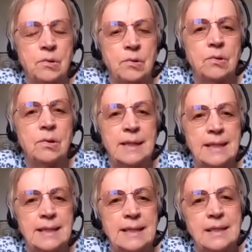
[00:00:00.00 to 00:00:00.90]

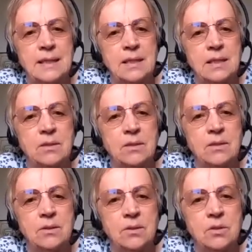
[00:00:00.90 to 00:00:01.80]

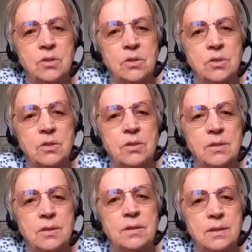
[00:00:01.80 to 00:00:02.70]

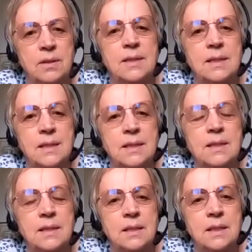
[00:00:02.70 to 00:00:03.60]

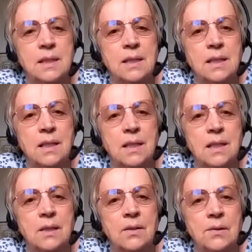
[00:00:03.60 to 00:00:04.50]

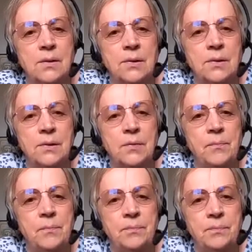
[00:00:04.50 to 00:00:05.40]

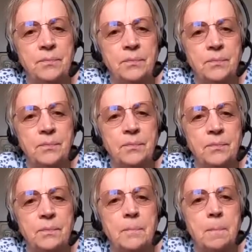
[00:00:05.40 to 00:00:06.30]

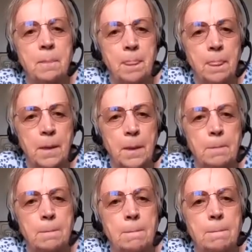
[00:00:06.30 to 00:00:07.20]

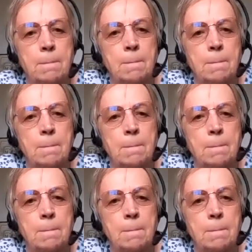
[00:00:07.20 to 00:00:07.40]
(not speaking)